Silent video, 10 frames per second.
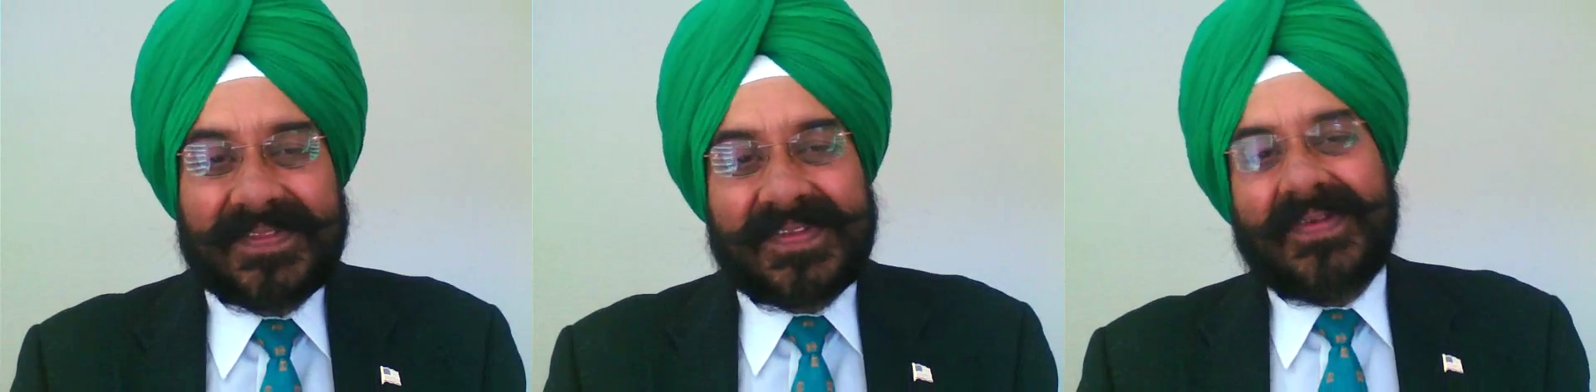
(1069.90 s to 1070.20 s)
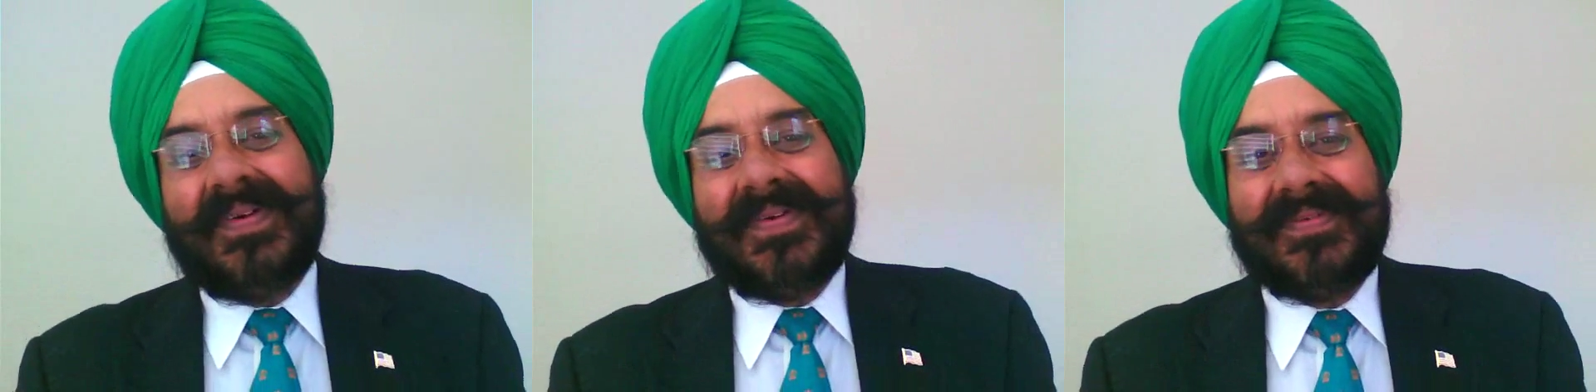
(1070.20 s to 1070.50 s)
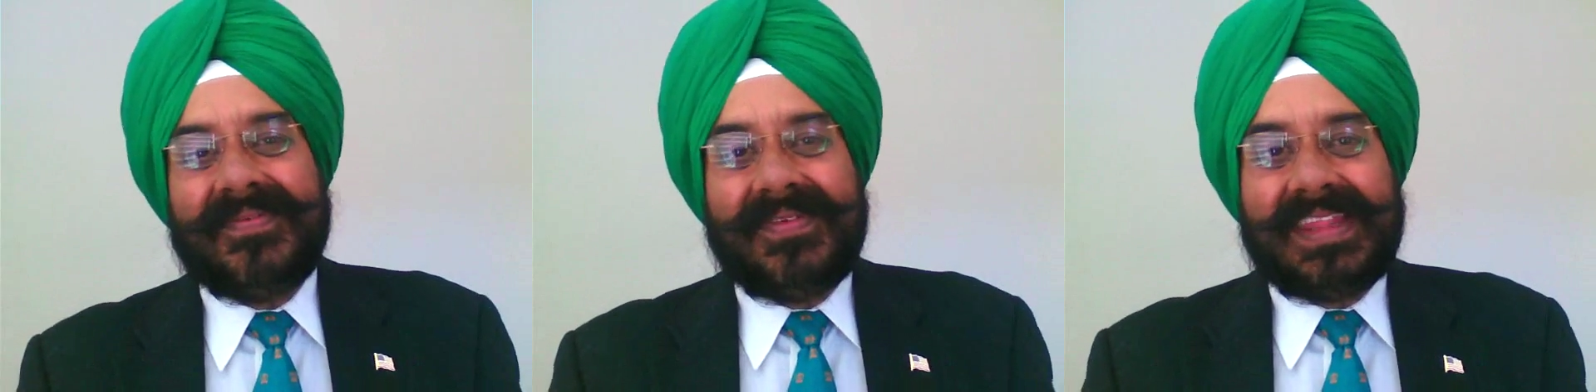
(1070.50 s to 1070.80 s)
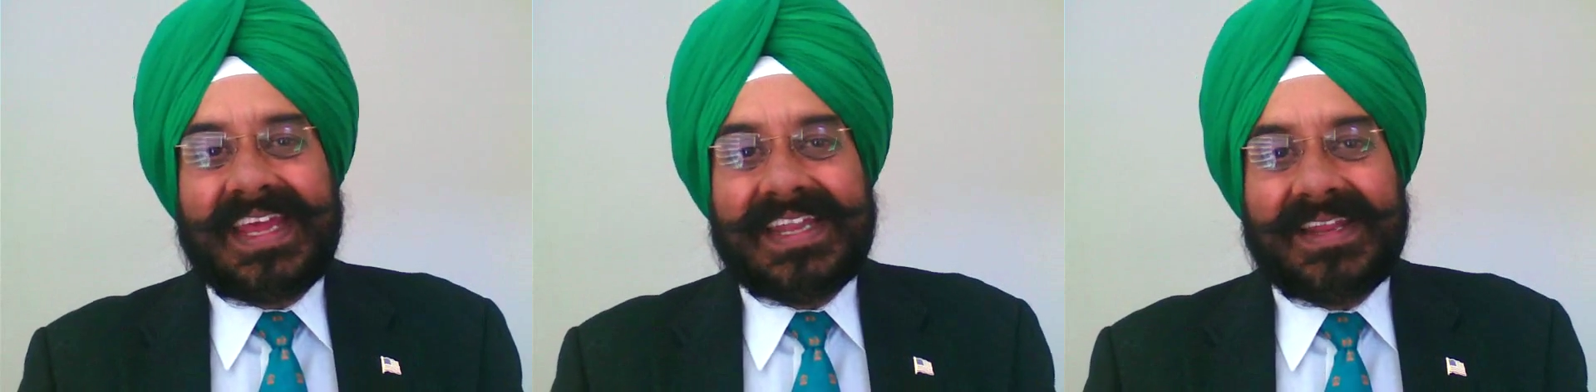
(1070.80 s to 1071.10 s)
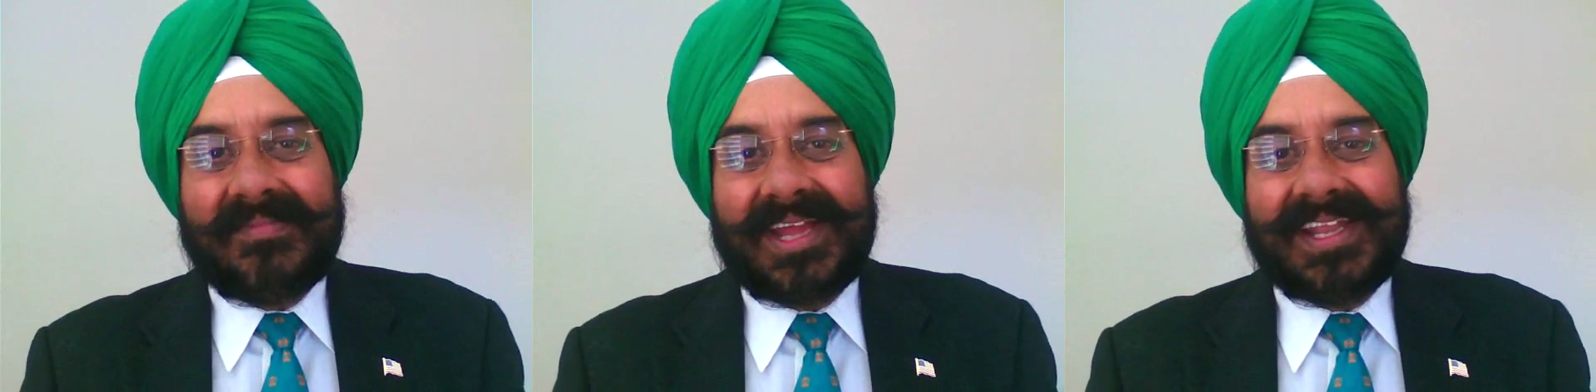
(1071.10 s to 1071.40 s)
so, with that
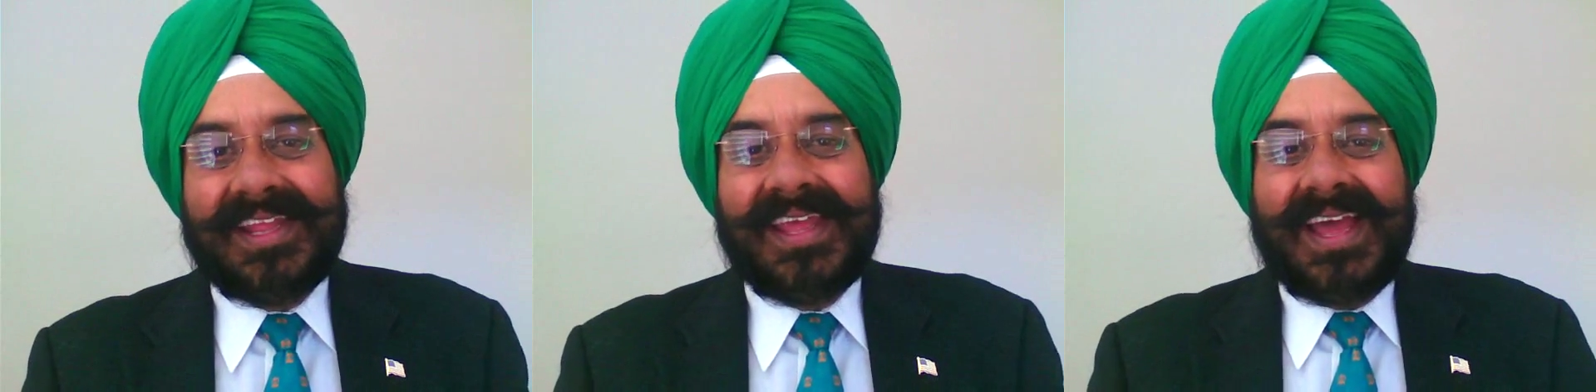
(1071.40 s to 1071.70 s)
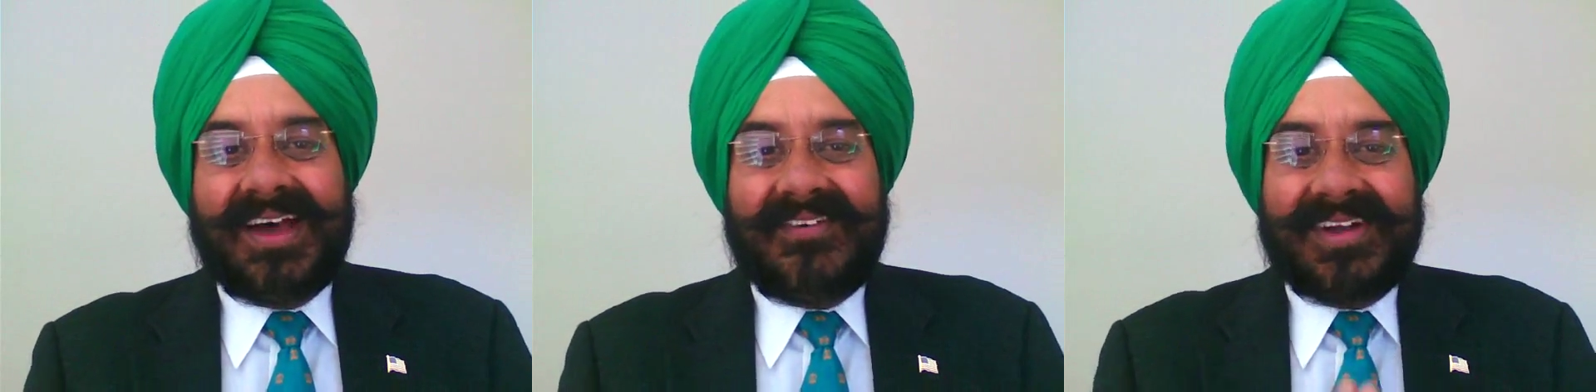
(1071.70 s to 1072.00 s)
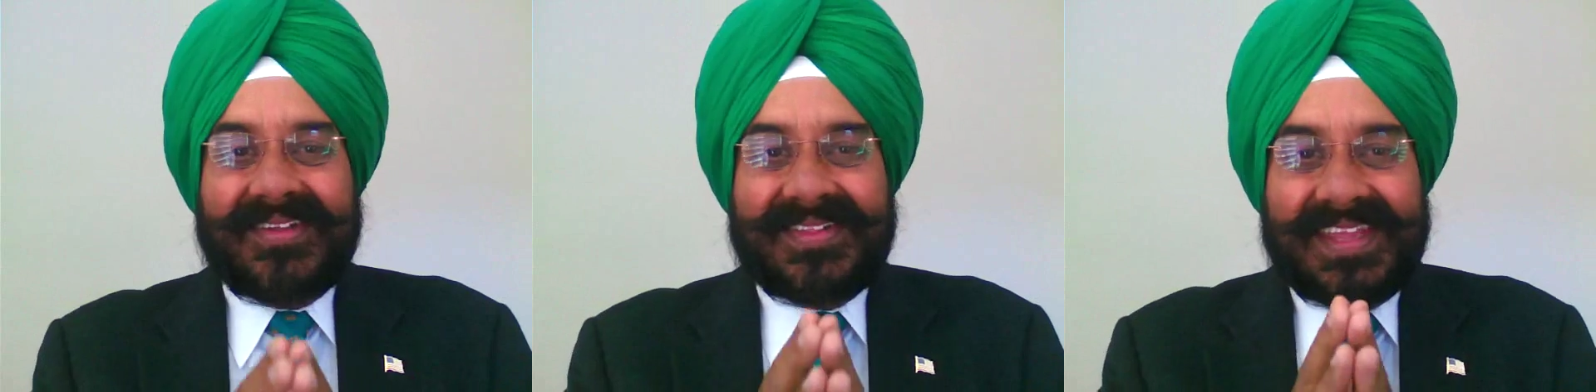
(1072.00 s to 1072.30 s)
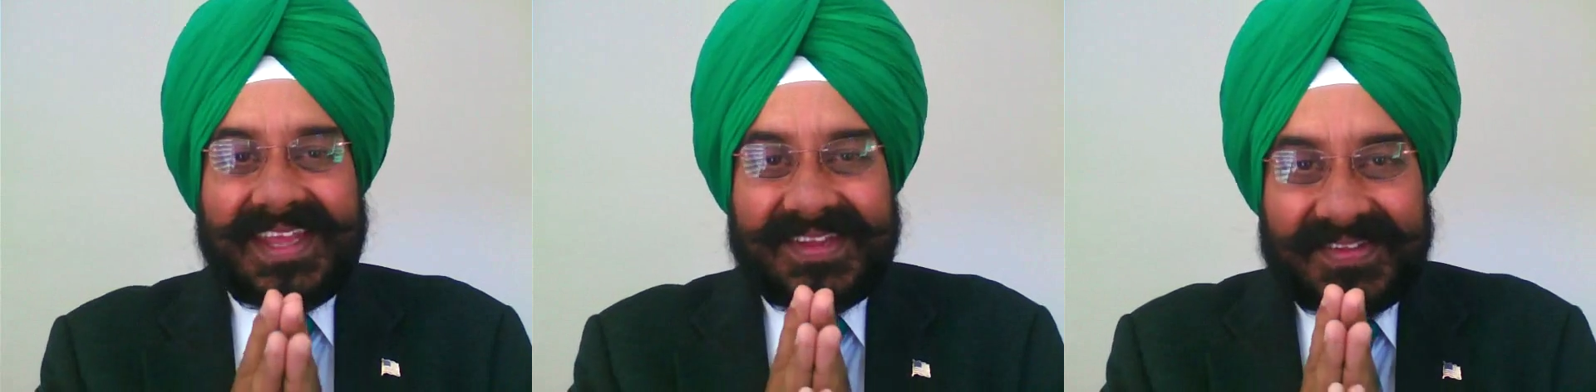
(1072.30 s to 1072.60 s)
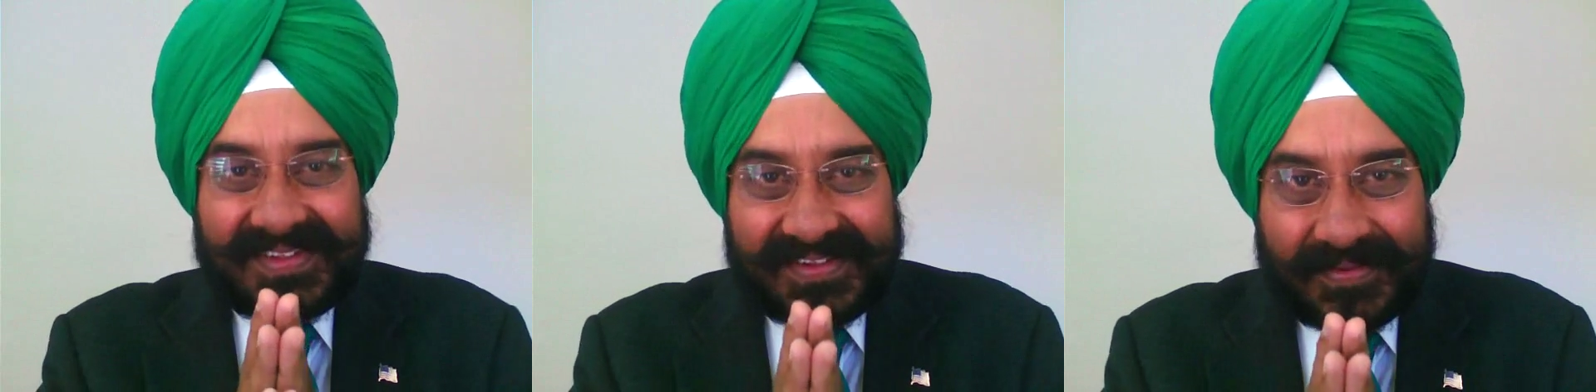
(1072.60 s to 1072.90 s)
in mind, I want to thank
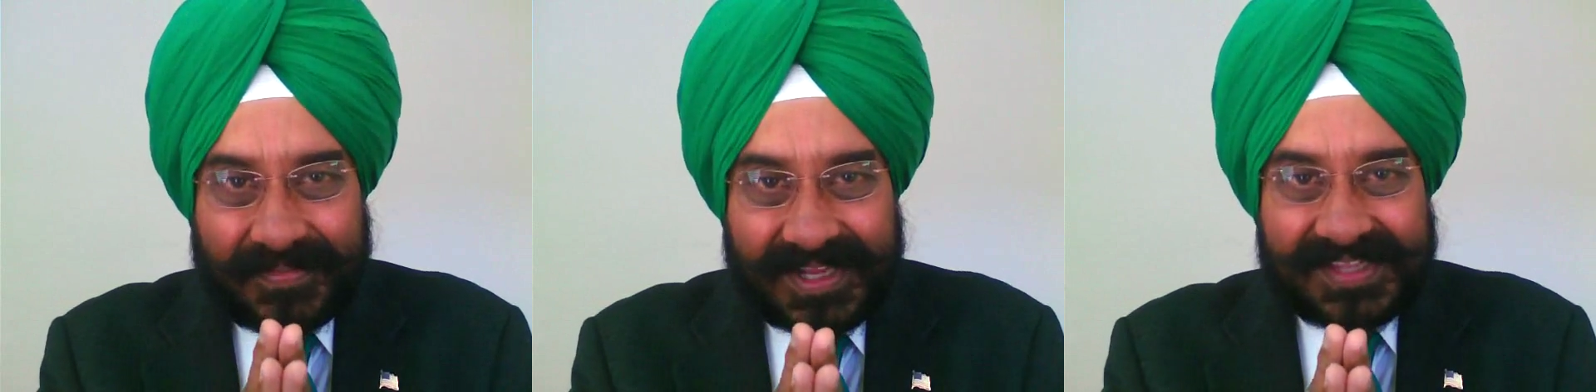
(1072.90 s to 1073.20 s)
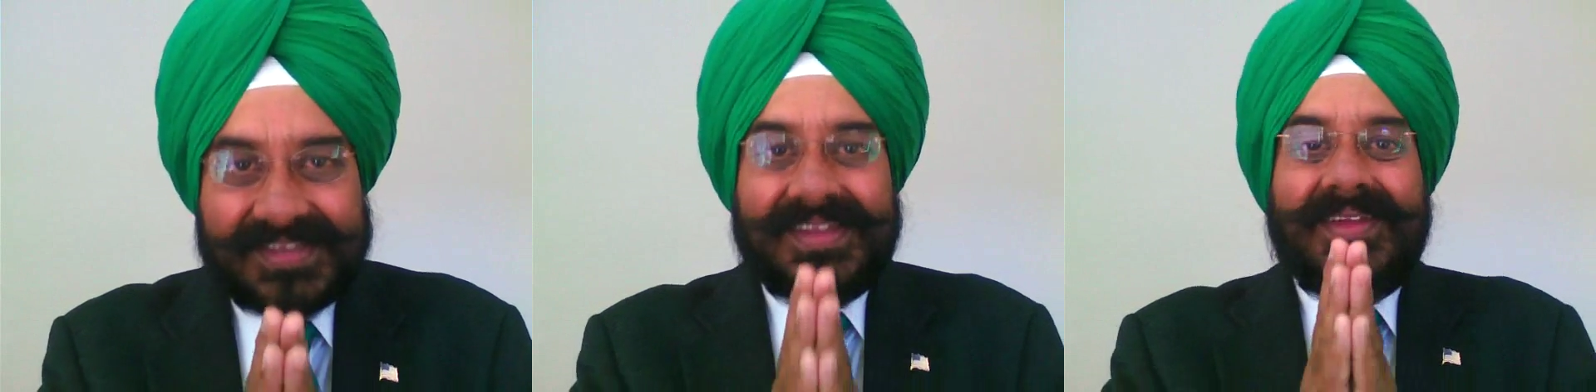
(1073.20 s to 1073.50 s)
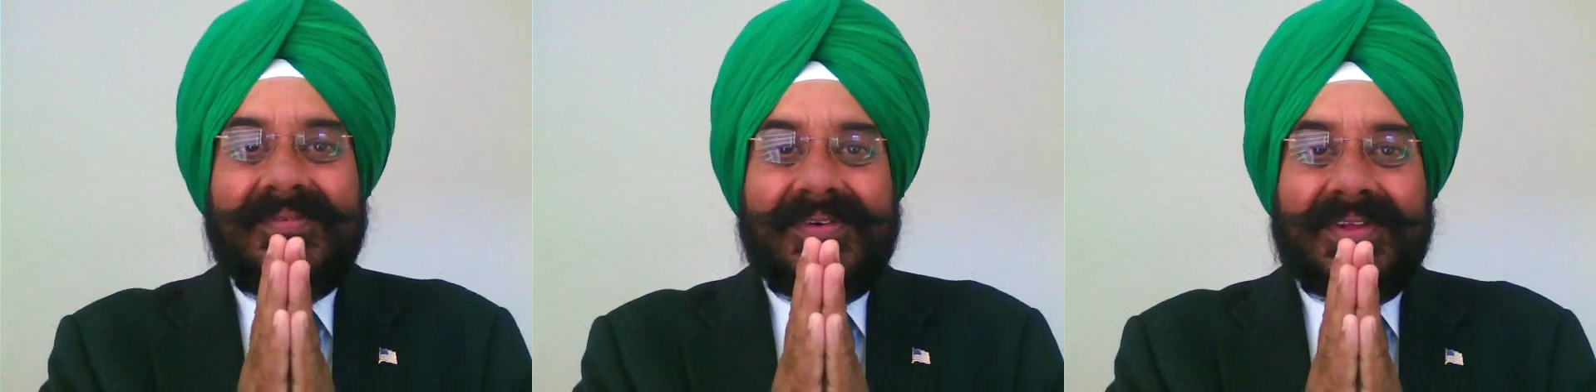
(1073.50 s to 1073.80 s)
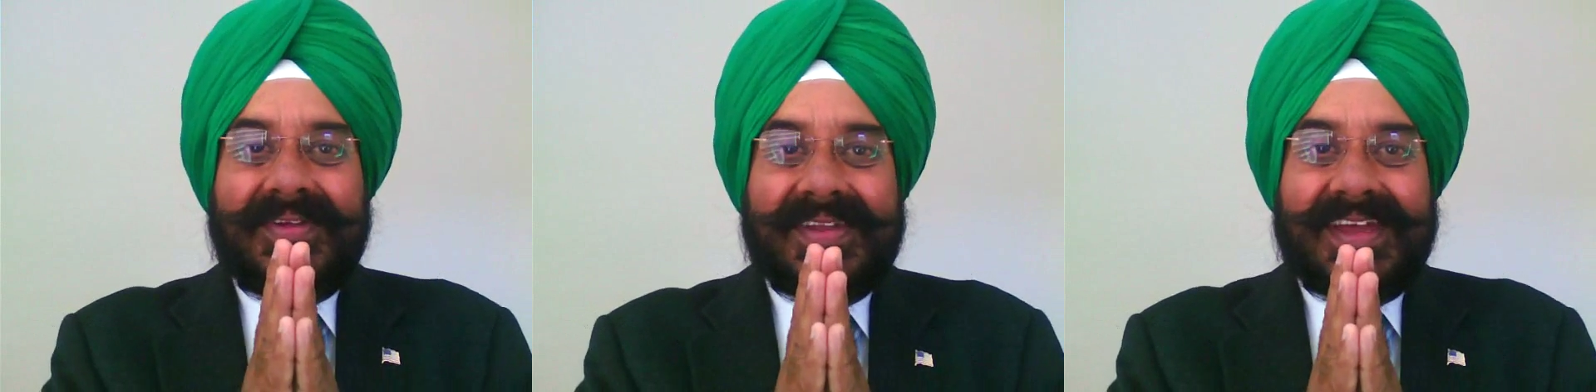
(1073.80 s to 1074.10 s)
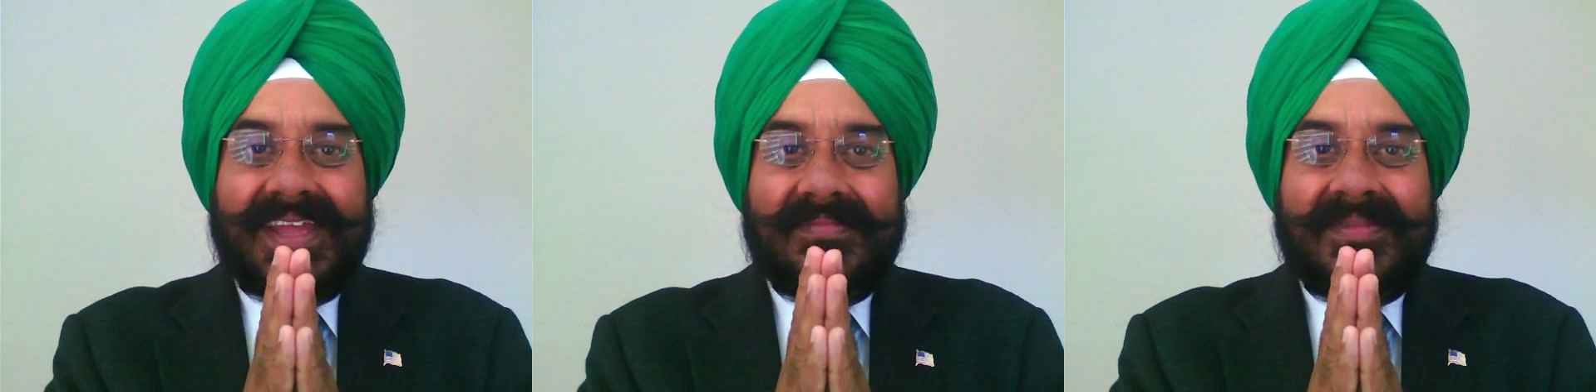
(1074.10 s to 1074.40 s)
you so much for your
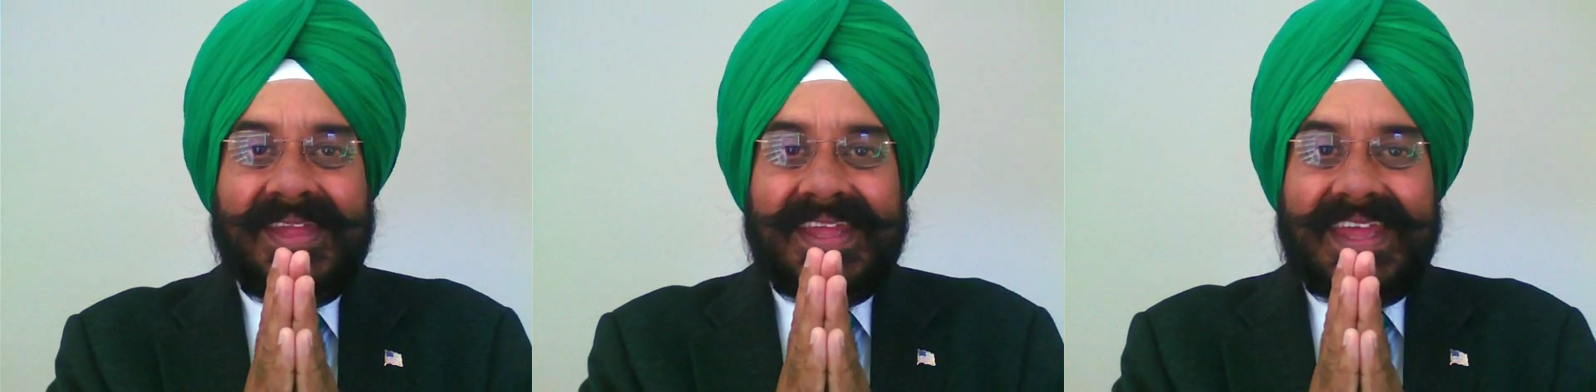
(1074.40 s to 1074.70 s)
time,